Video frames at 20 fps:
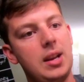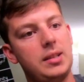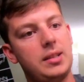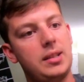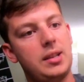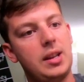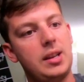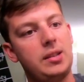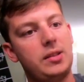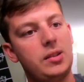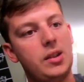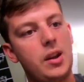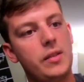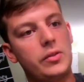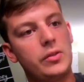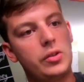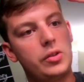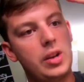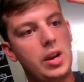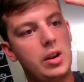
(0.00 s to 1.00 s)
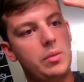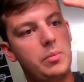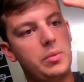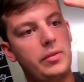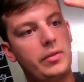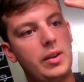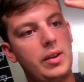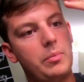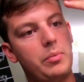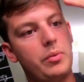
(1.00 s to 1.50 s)
It's a nice softer shadow,
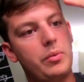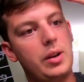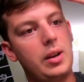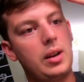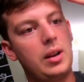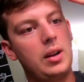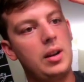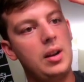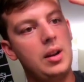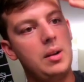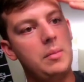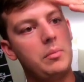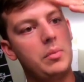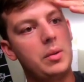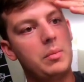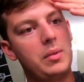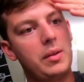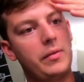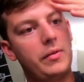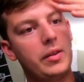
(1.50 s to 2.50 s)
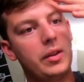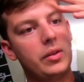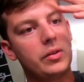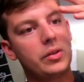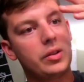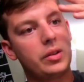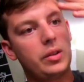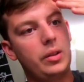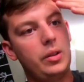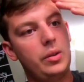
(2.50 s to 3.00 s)
but if I bring, bring my
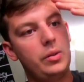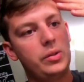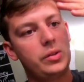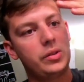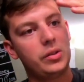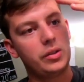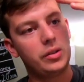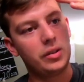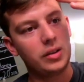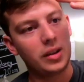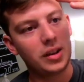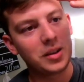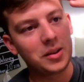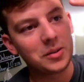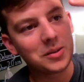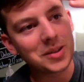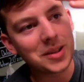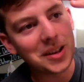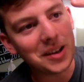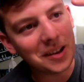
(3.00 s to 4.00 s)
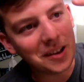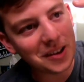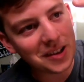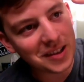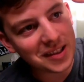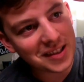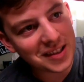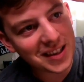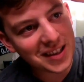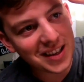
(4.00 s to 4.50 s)
fingers closer, I know it's kind of
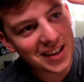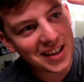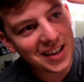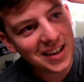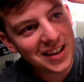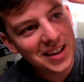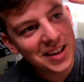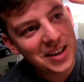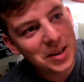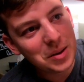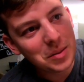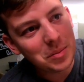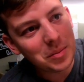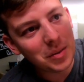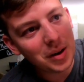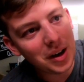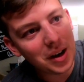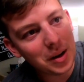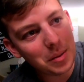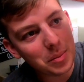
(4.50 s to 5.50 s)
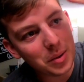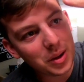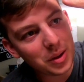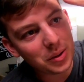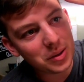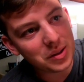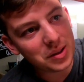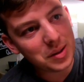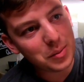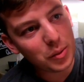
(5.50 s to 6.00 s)
hard to see, uh, but
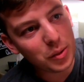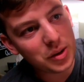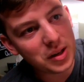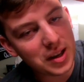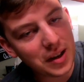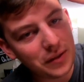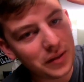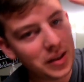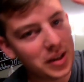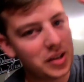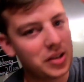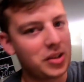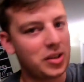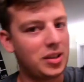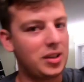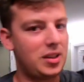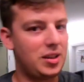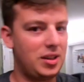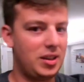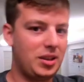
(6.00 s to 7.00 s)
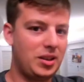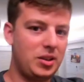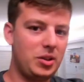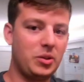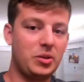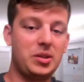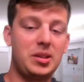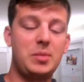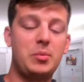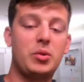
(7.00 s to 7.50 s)
you'll see more definition.
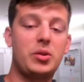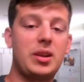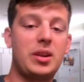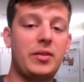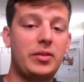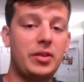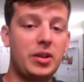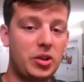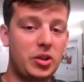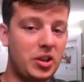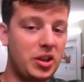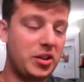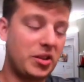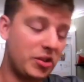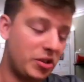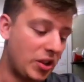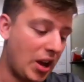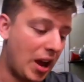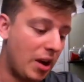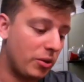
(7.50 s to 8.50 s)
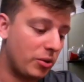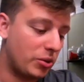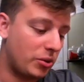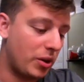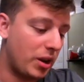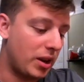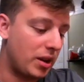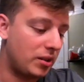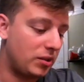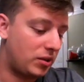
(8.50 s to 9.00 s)
You'll see more definition in the shadows, right?